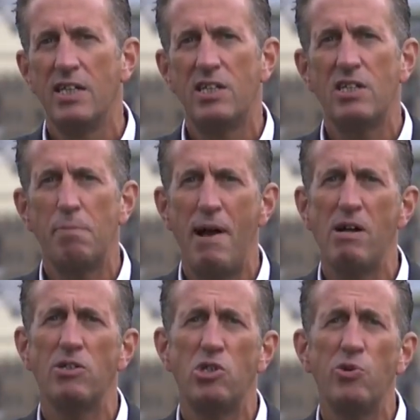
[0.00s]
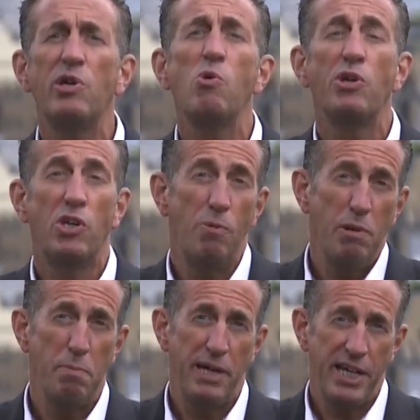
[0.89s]
This is about doing what
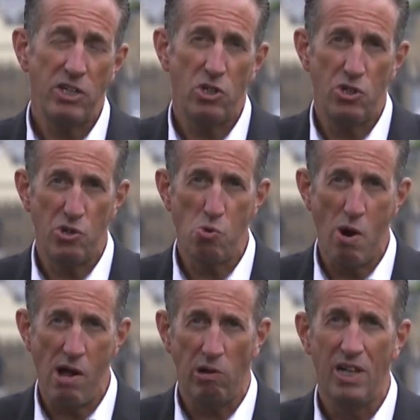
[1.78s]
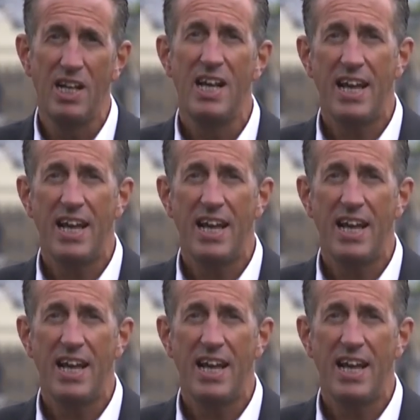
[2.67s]
human beings do well: